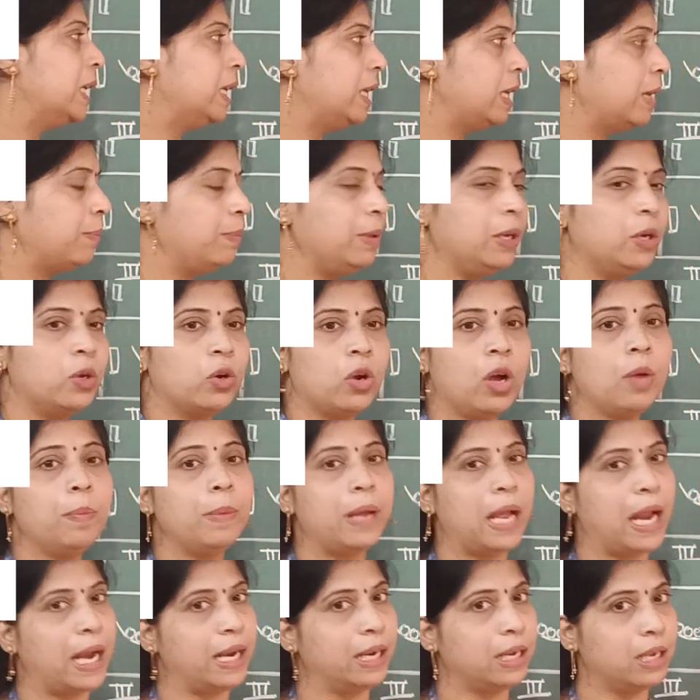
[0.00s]
Rabi
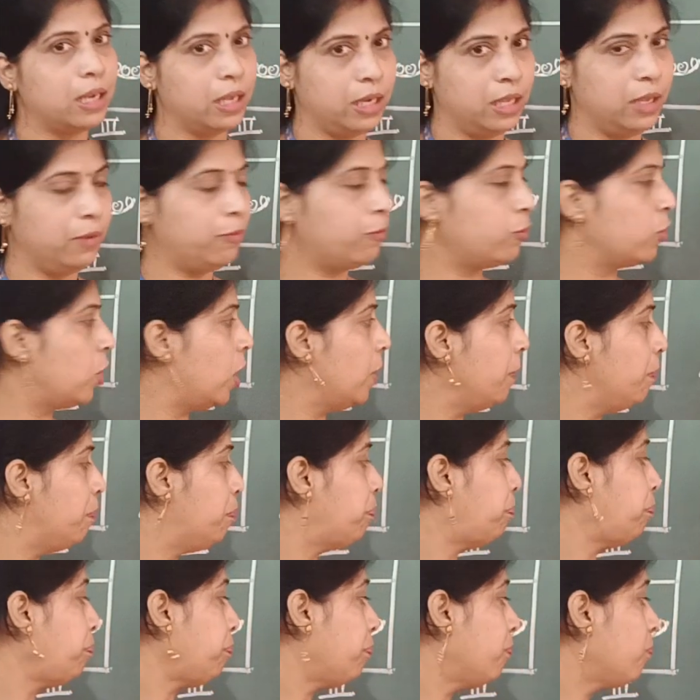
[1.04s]
crop and Kharif
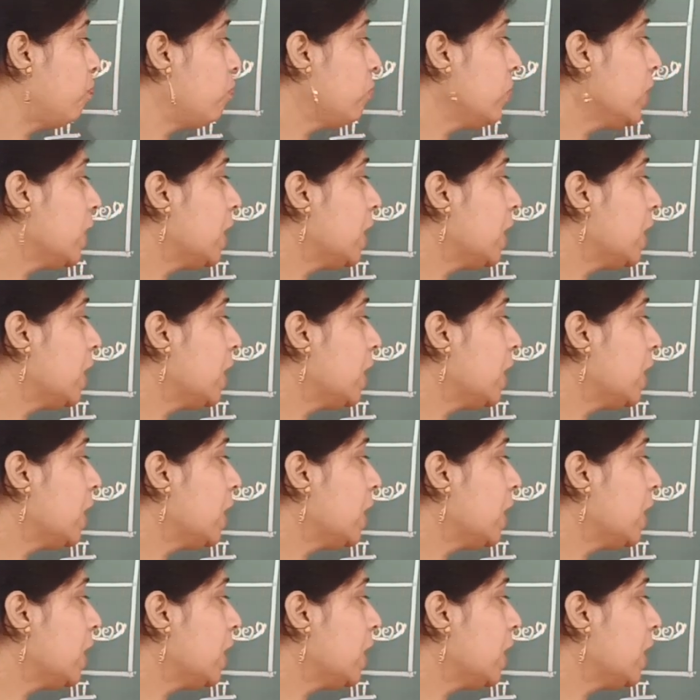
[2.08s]
crop.